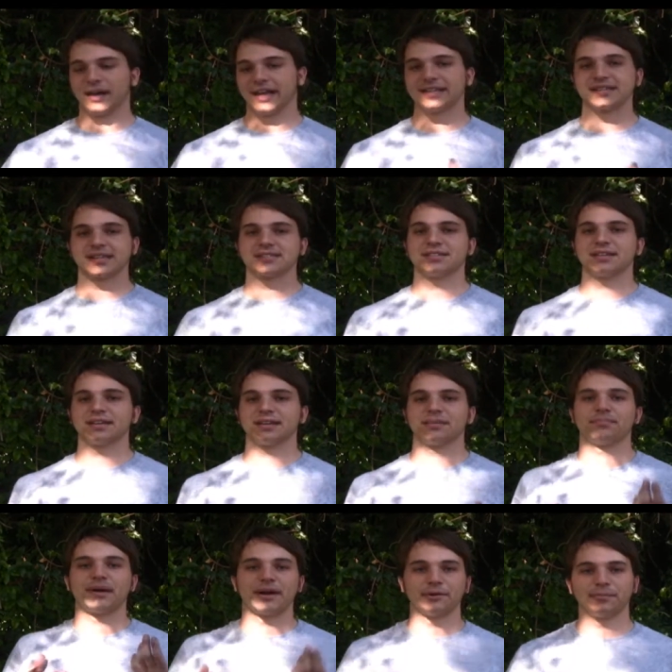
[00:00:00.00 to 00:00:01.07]
existing
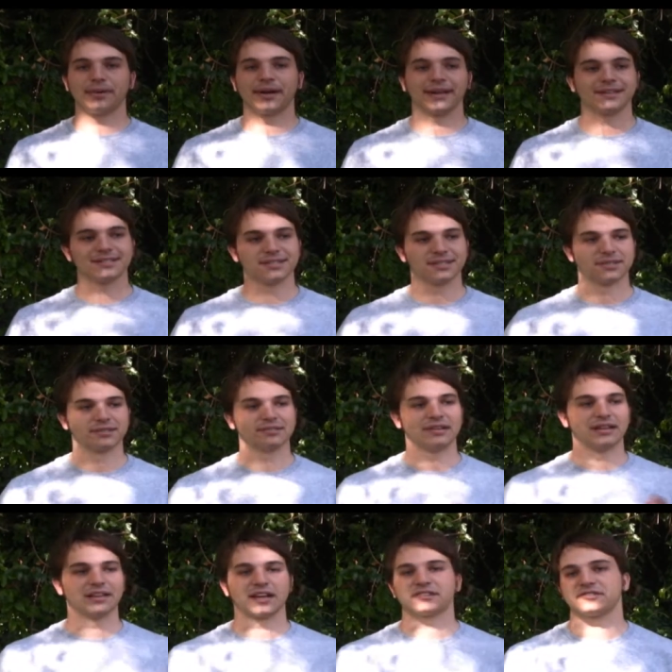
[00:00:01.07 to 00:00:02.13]
pedal bike to
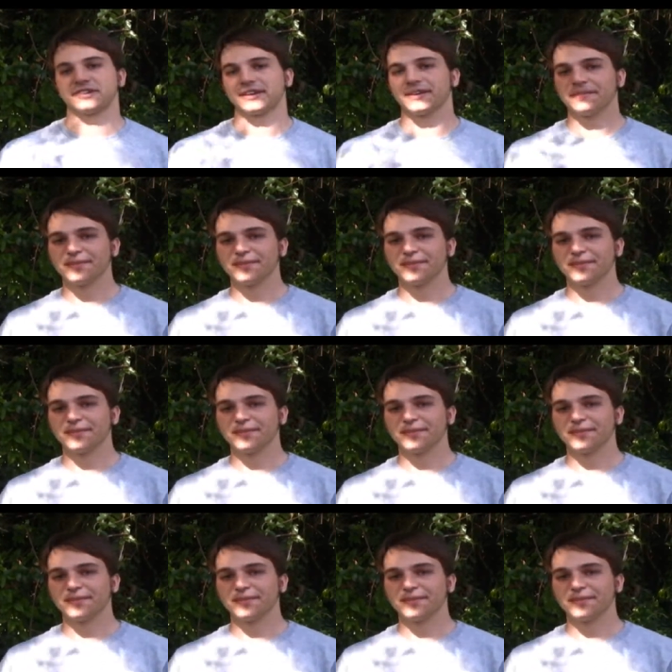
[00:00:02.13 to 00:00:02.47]
electric.